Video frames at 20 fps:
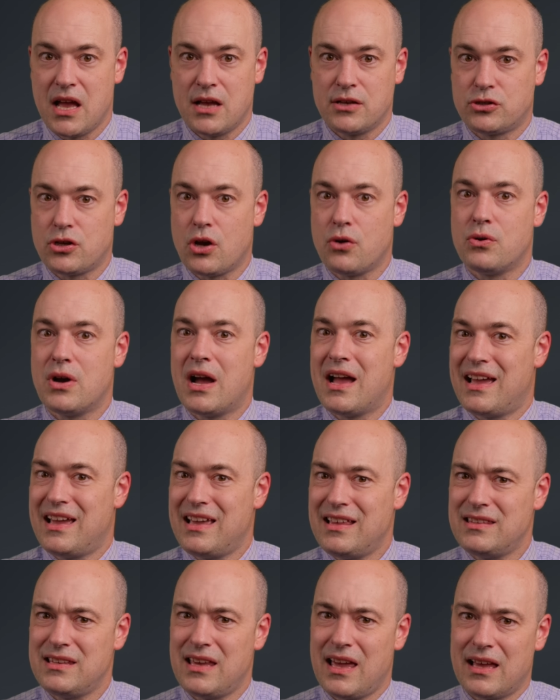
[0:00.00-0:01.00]
So
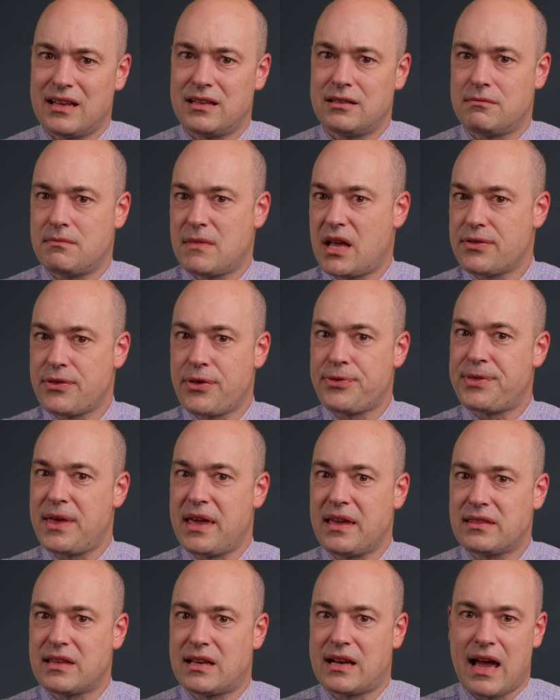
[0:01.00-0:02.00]
in the end, the
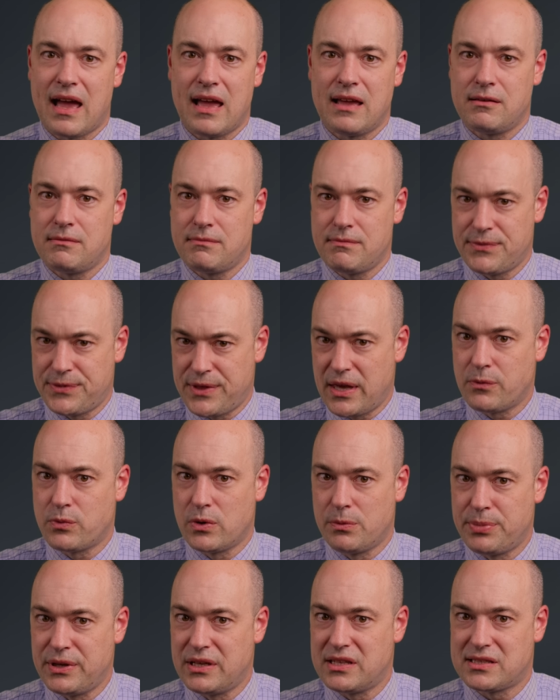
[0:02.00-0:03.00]
thing that I think
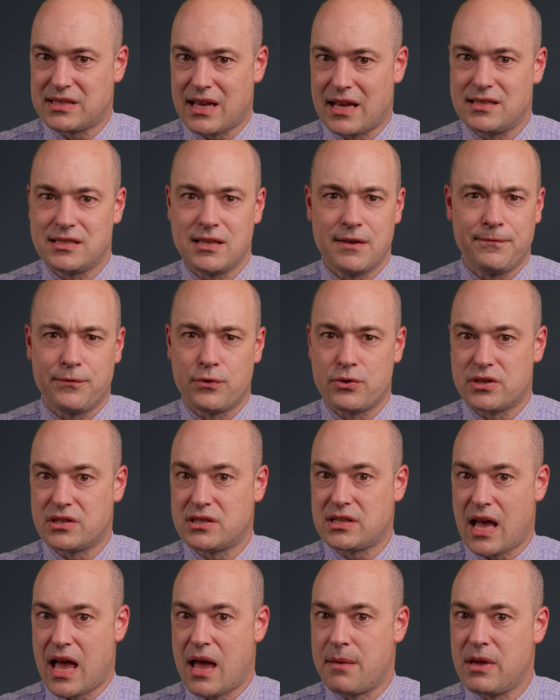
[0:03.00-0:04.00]
will be decisive for the
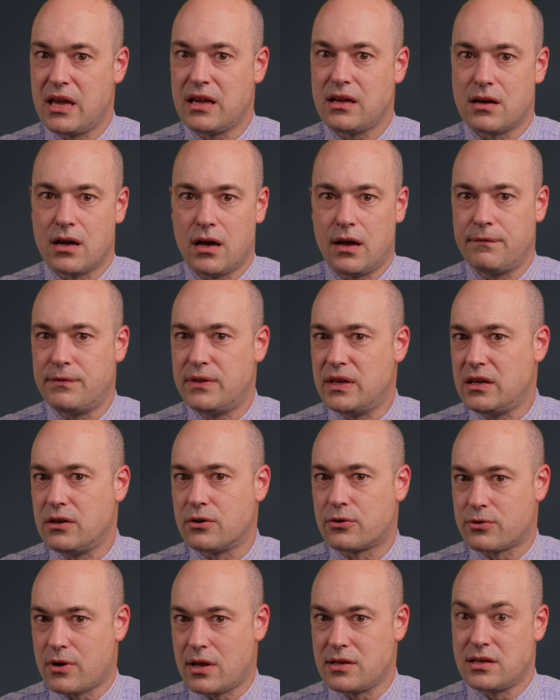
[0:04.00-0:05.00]
timing of the
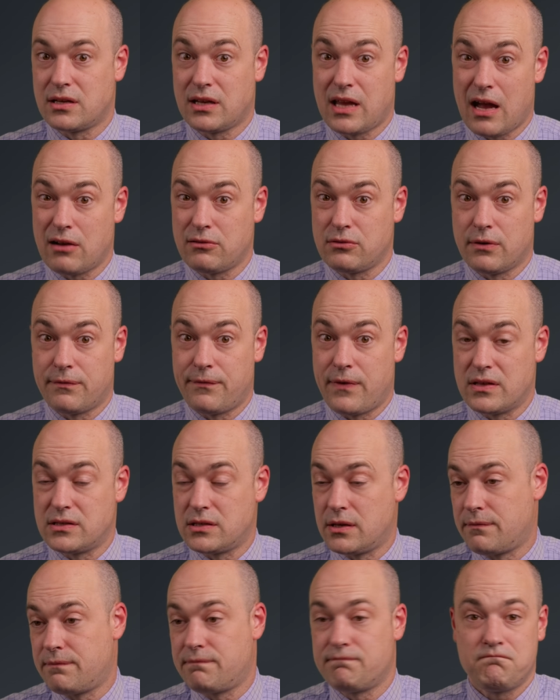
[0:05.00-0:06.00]
Ukrainian
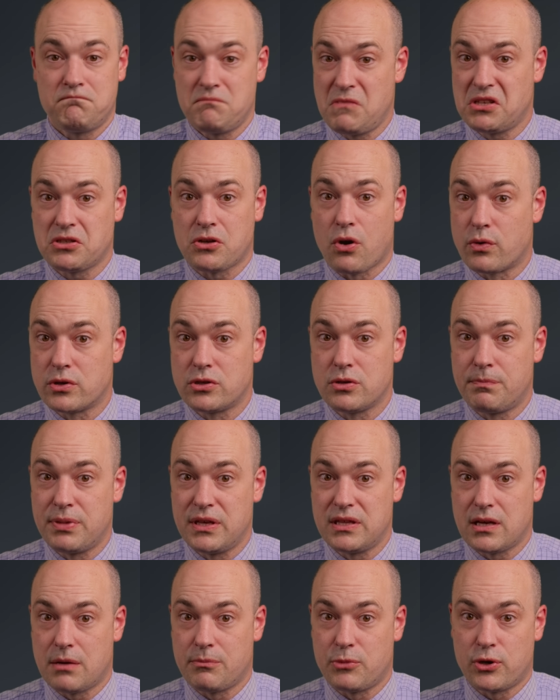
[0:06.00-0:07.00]
counteroffensive, it's going to
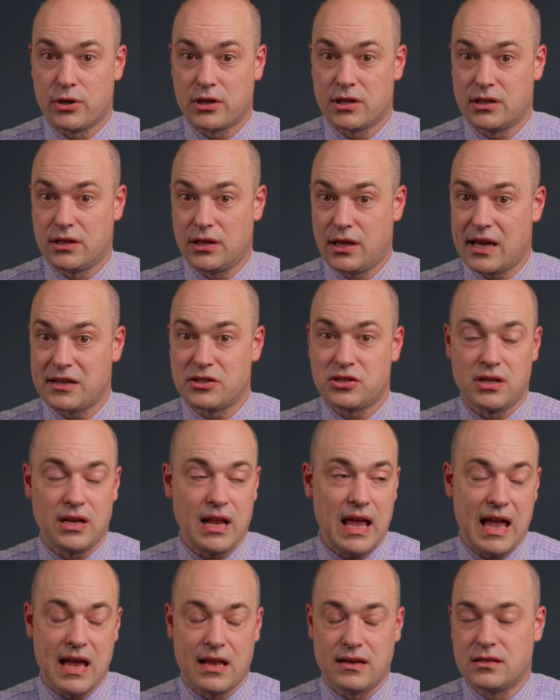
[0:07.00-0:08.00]
be the American election,
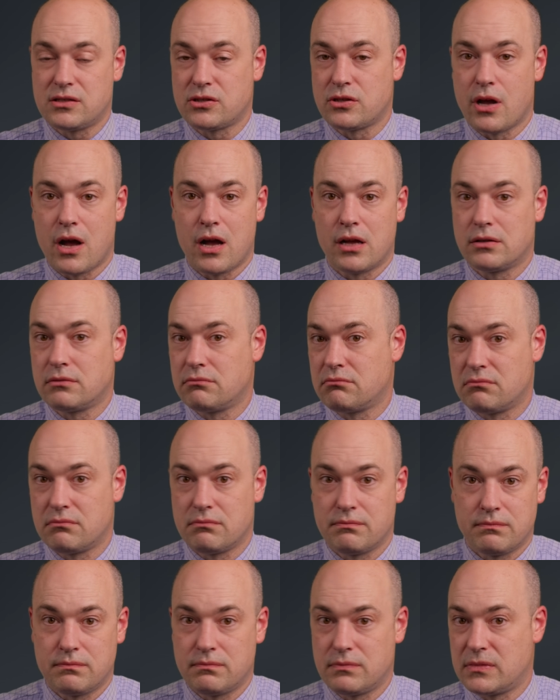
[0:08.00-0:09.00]
and it's not
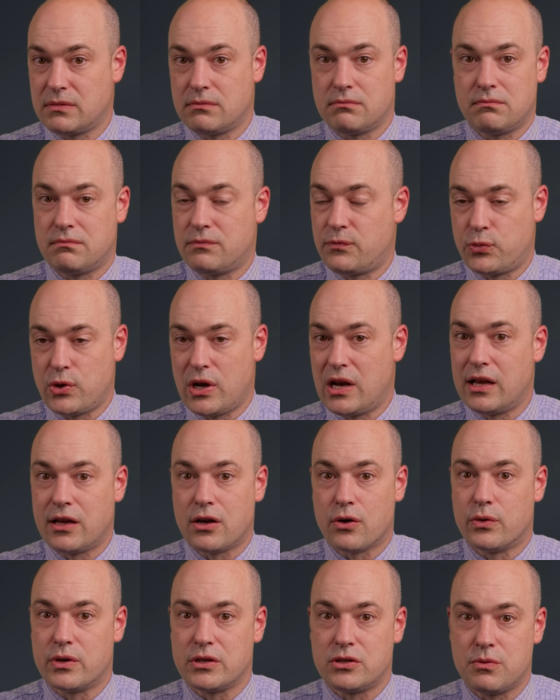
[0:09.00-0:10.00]
really
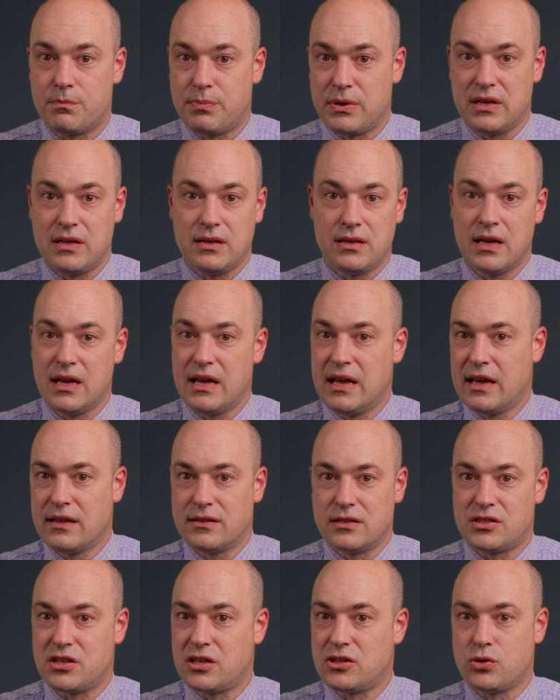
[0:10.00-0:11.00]
going to be
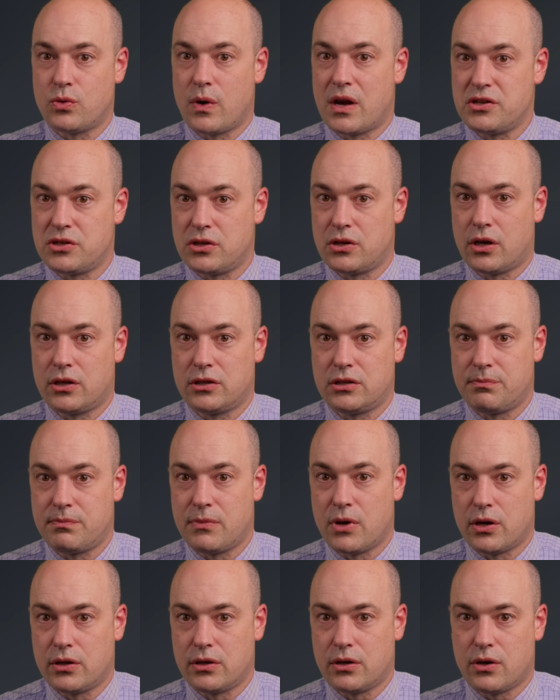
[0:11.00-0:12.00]
the situation
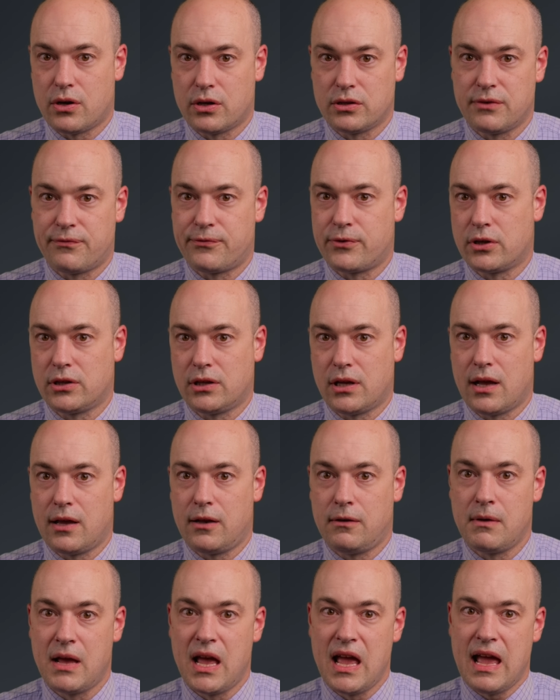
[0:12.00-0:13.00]
on the front
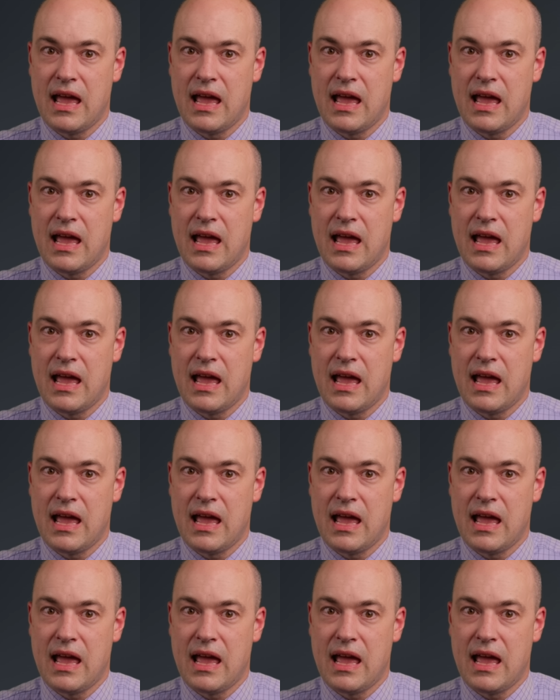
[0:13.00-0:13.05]
line.